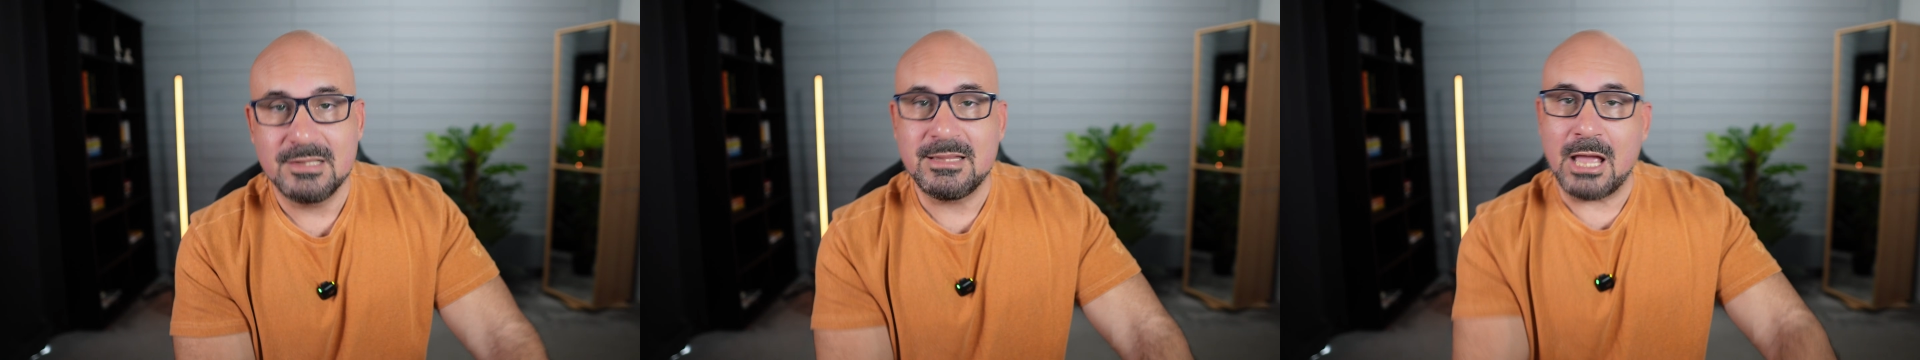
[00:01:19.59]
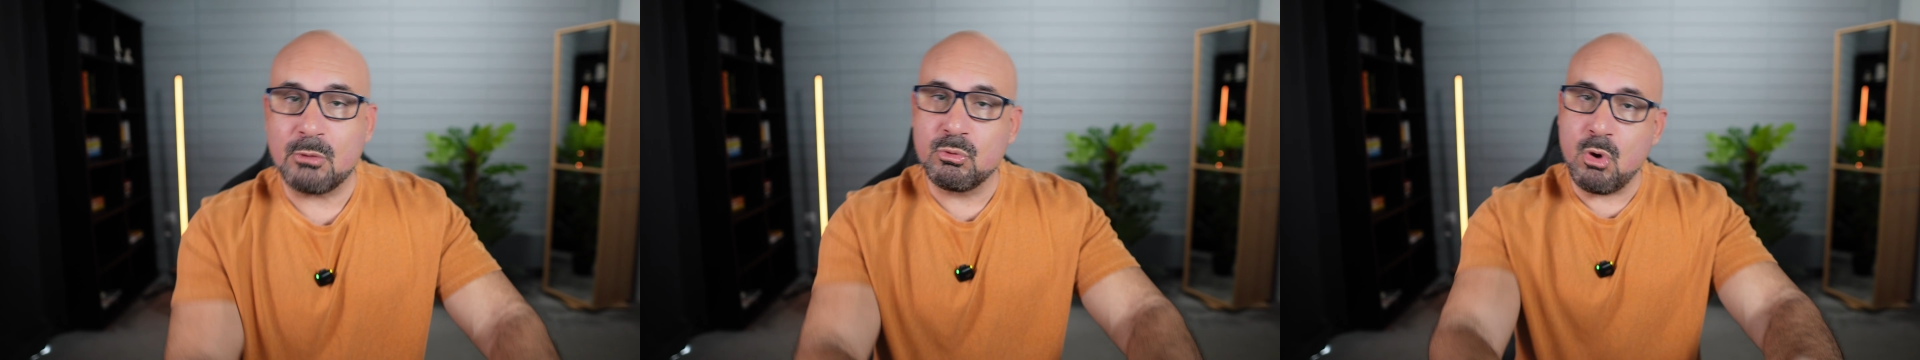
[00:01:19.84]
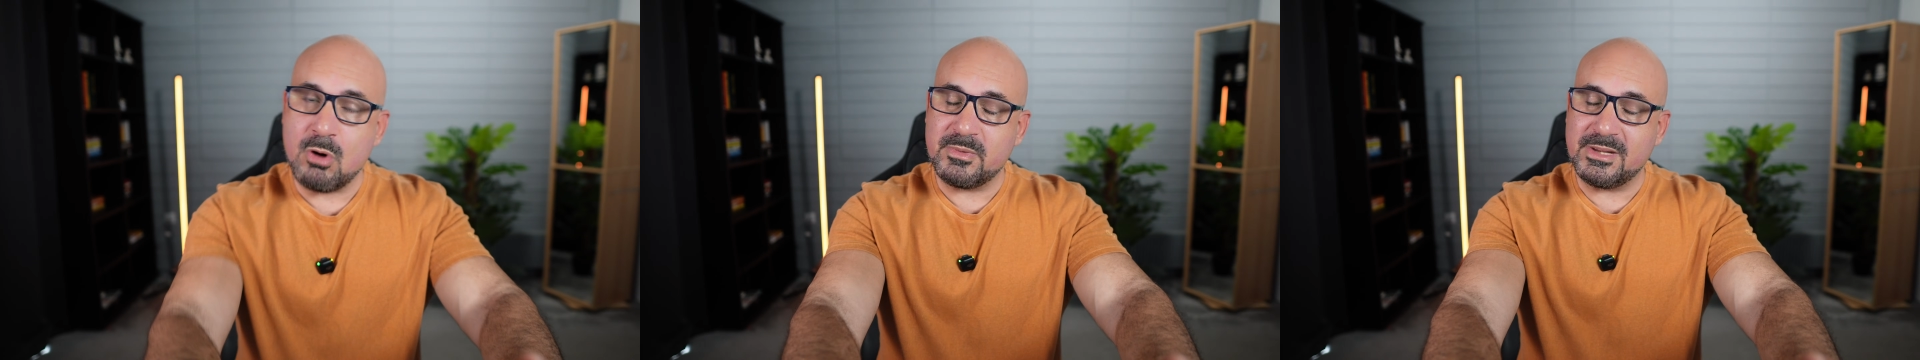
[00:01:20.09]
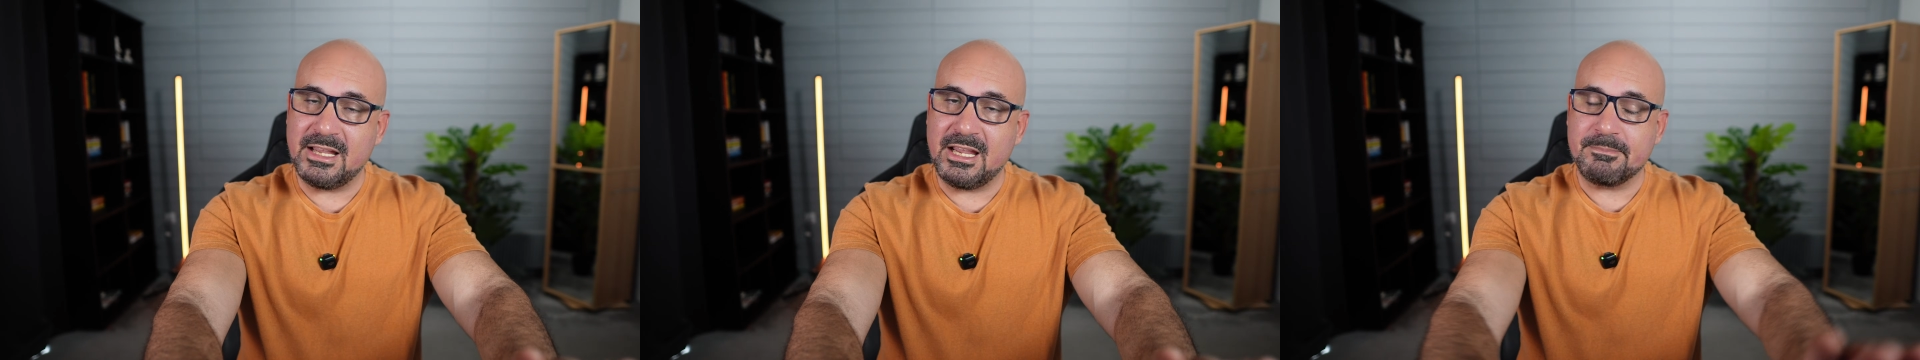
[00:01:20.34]
Now,
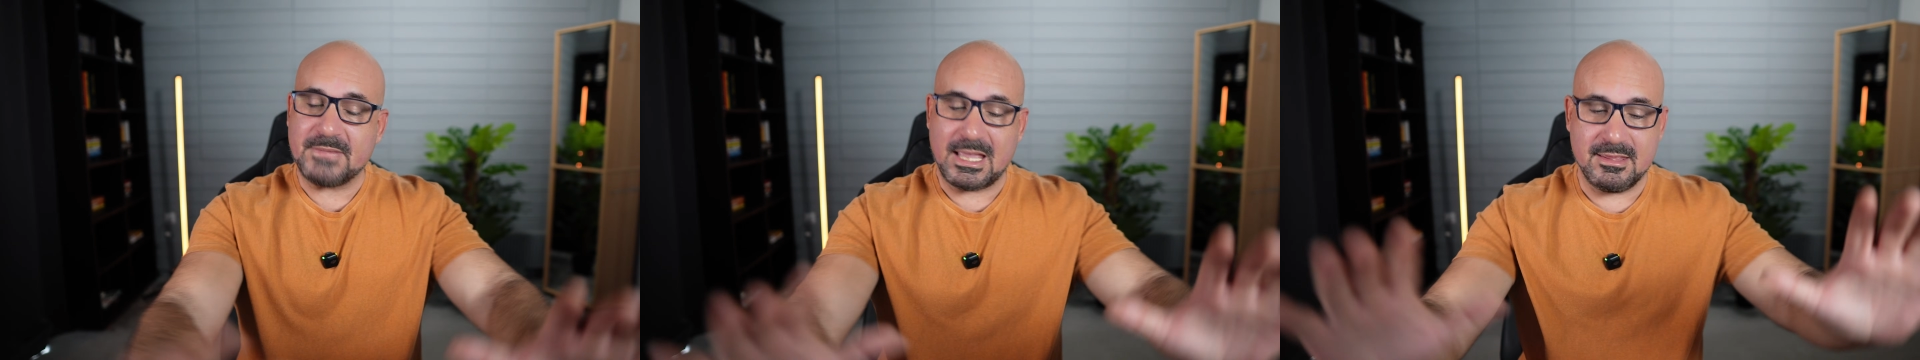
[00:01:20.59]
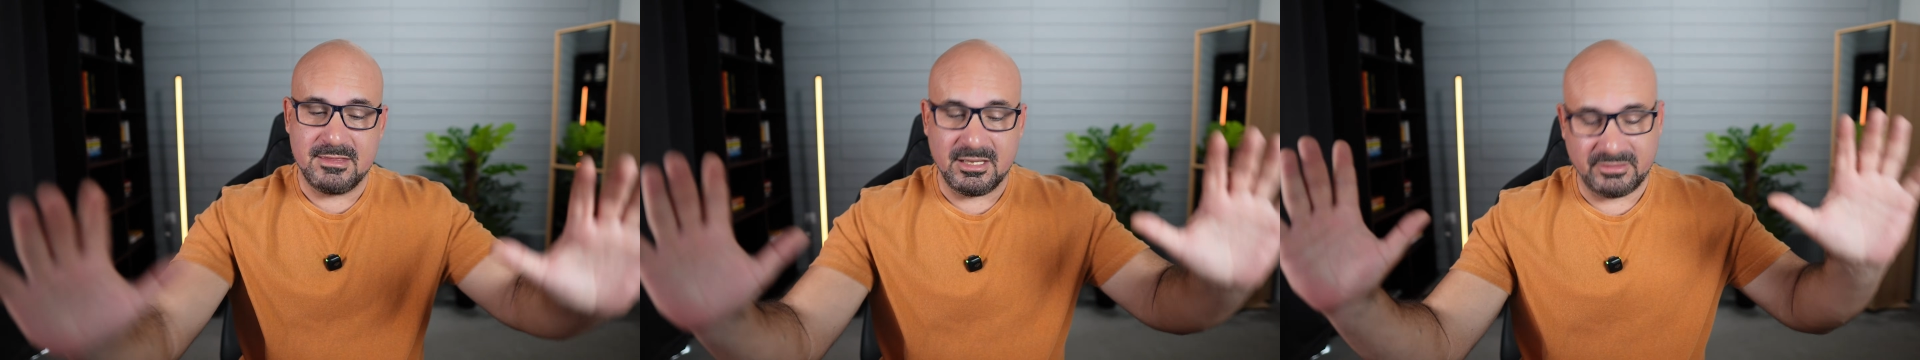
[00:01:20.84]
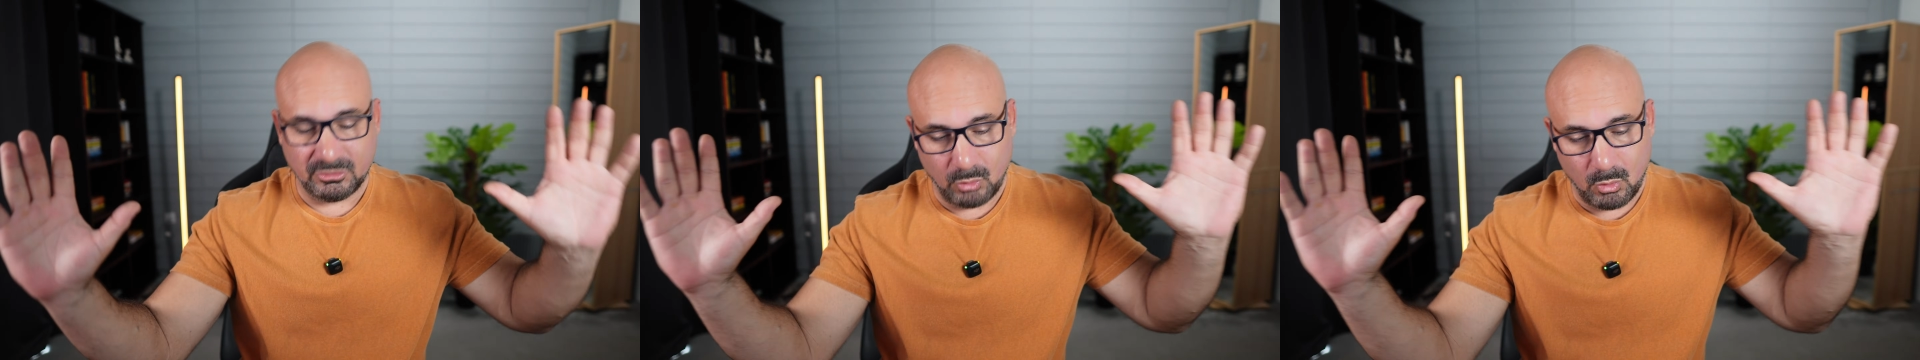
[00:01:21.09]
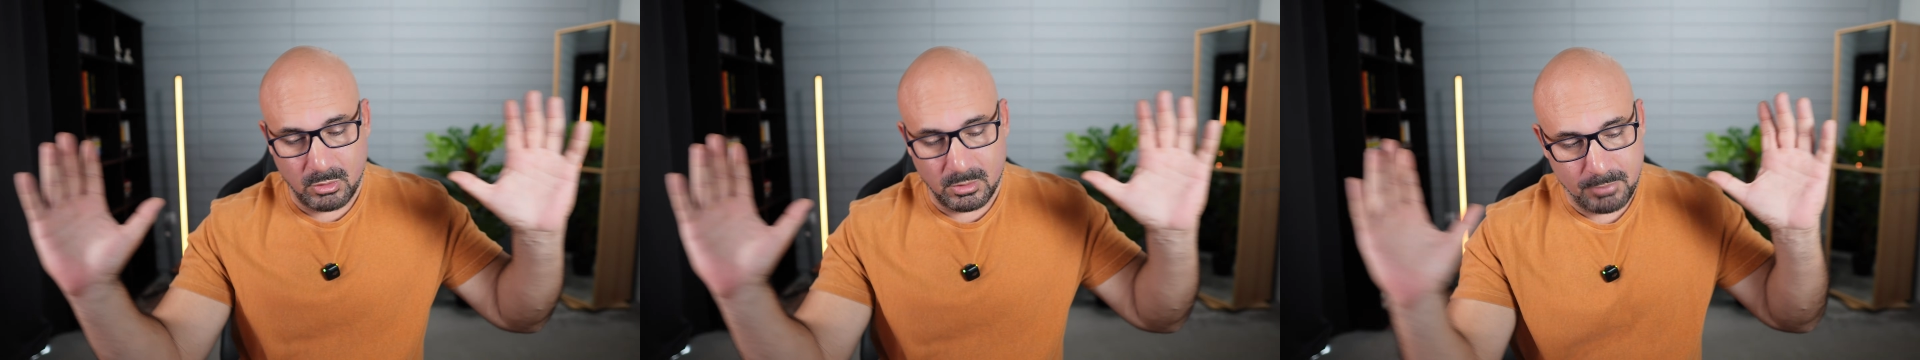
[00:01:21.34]
normally, this is all